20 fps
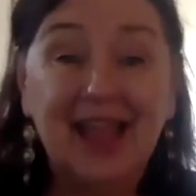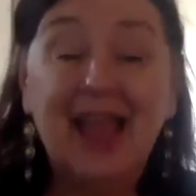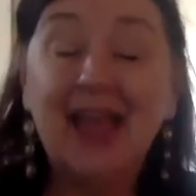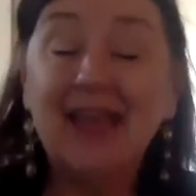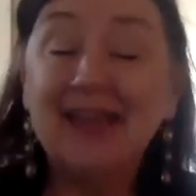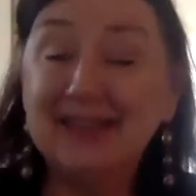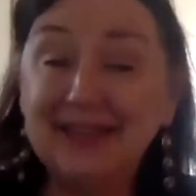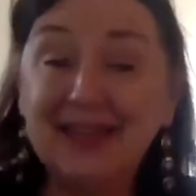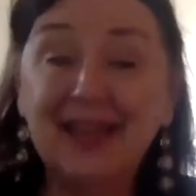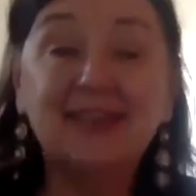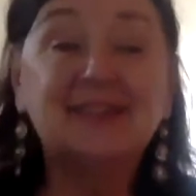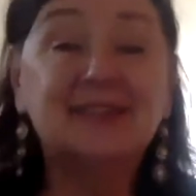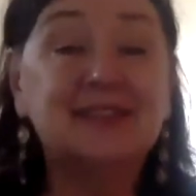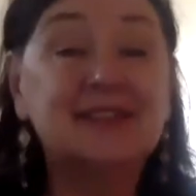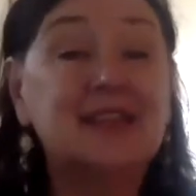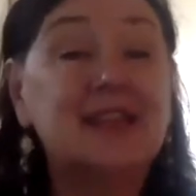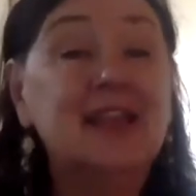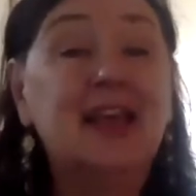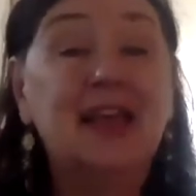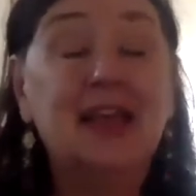And yes,
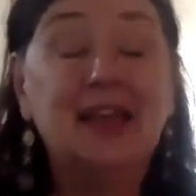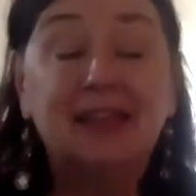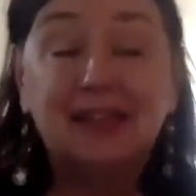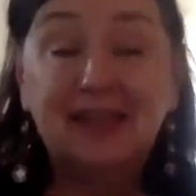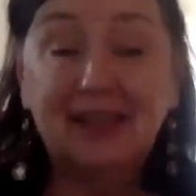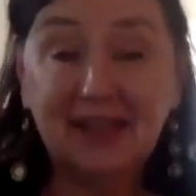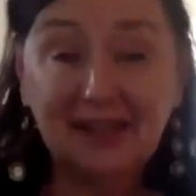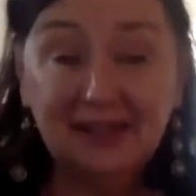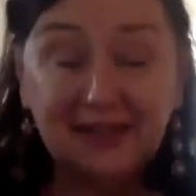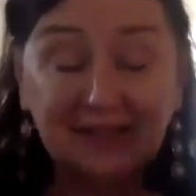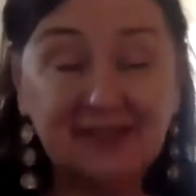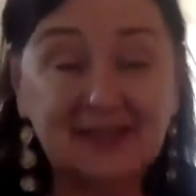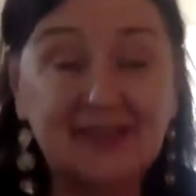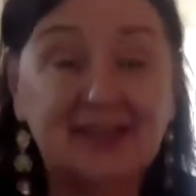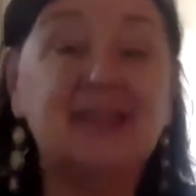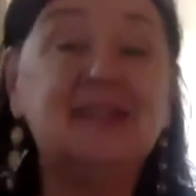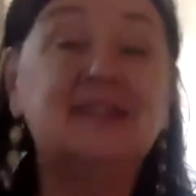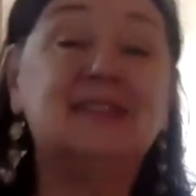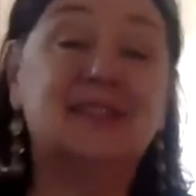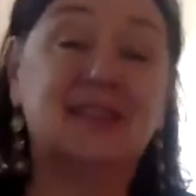
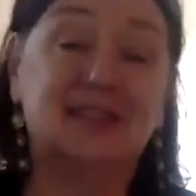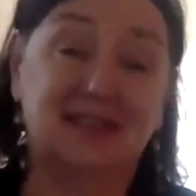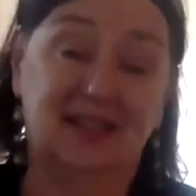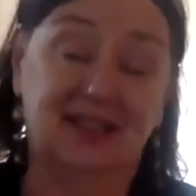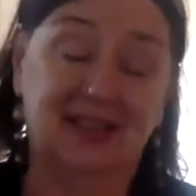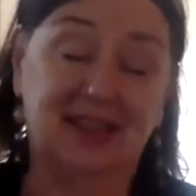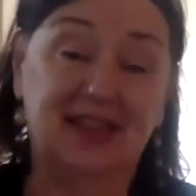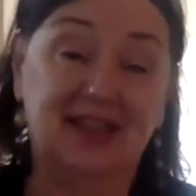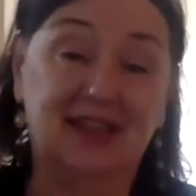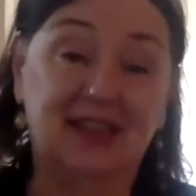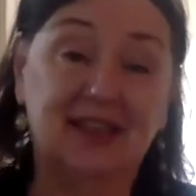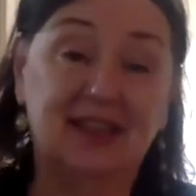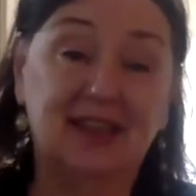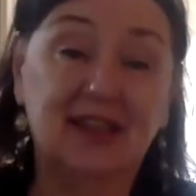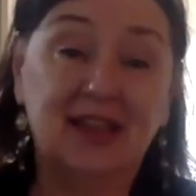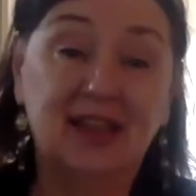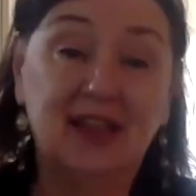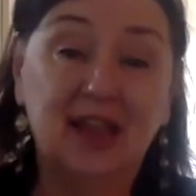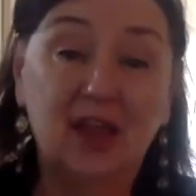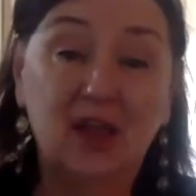consistently,
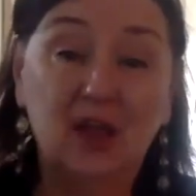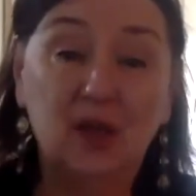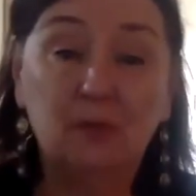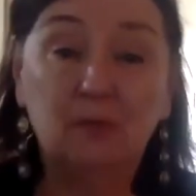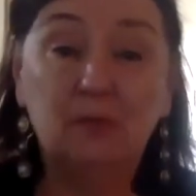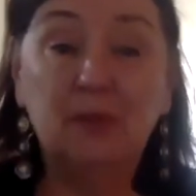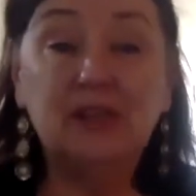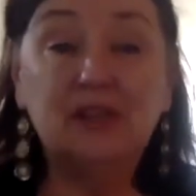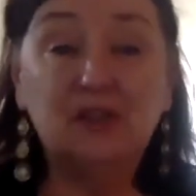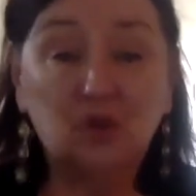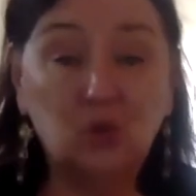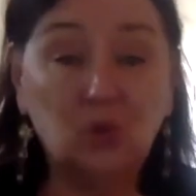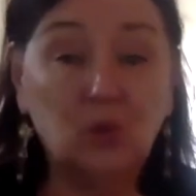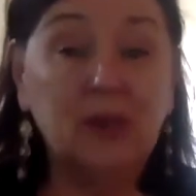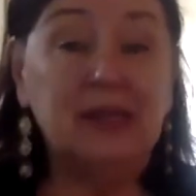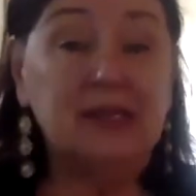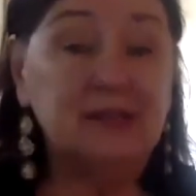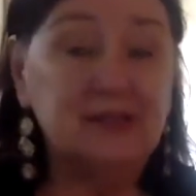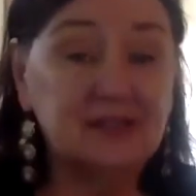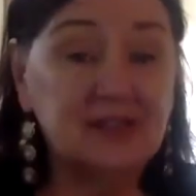
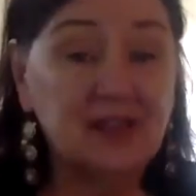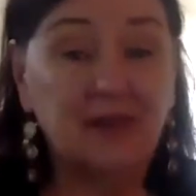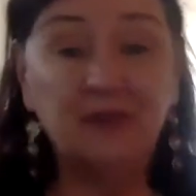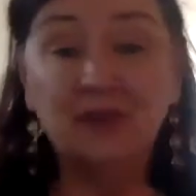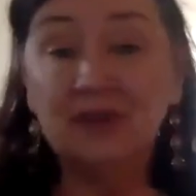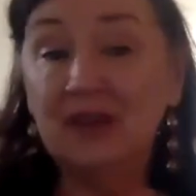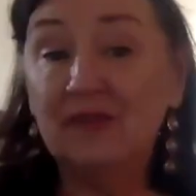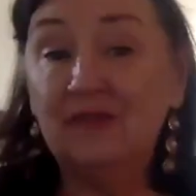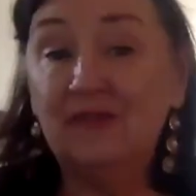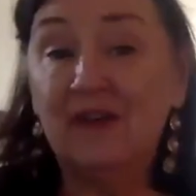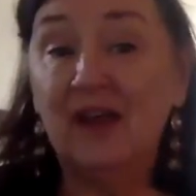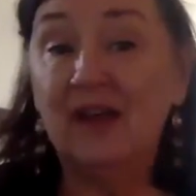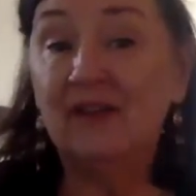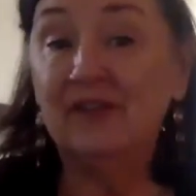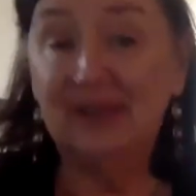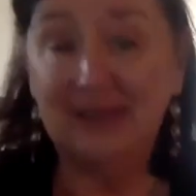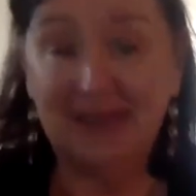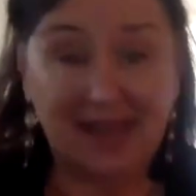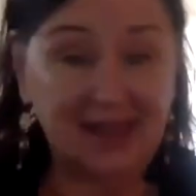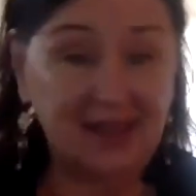between 75
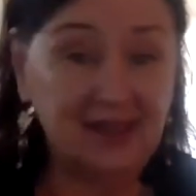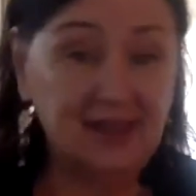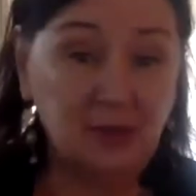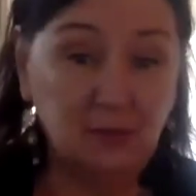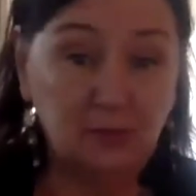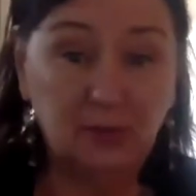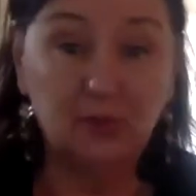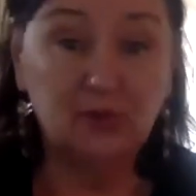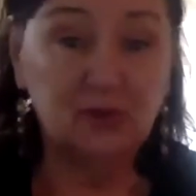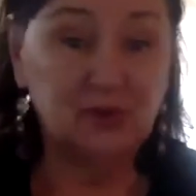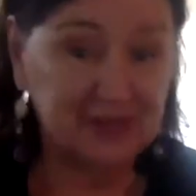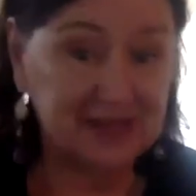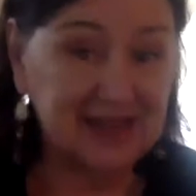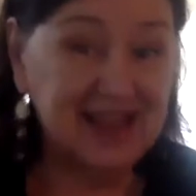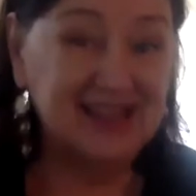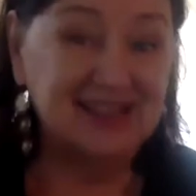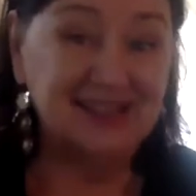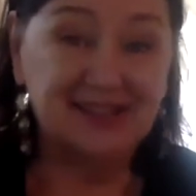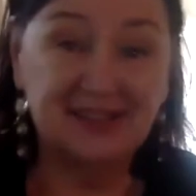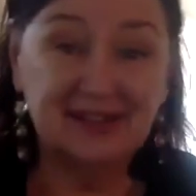and
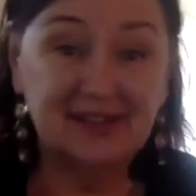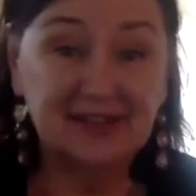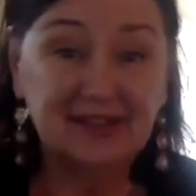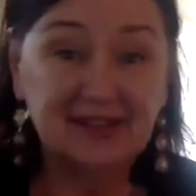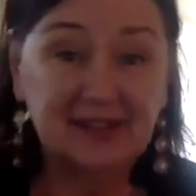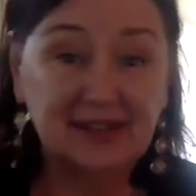80%